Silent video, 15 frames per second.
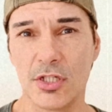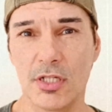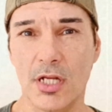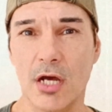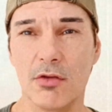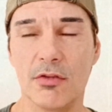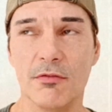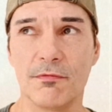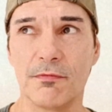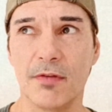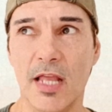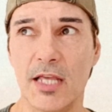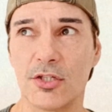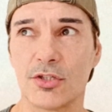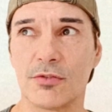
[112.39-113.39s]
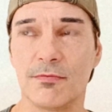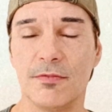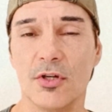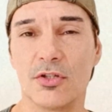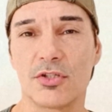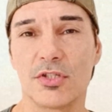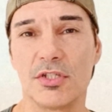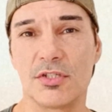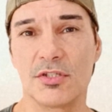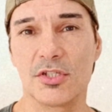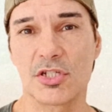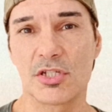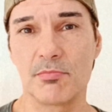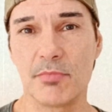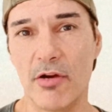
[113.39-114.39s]
you know, the flesh versus the
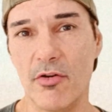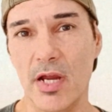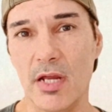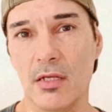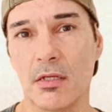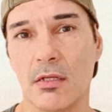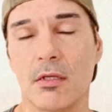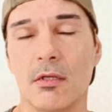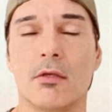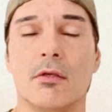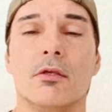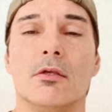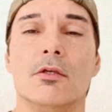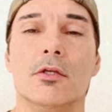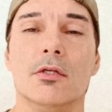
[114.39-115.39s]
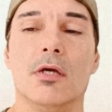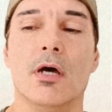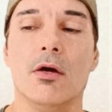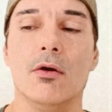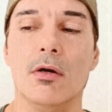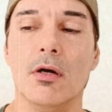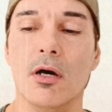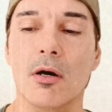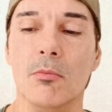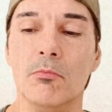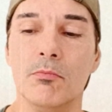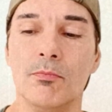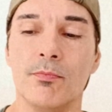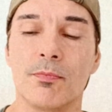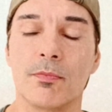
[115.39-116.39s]
spirit. You know,
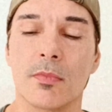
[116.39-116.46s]
um,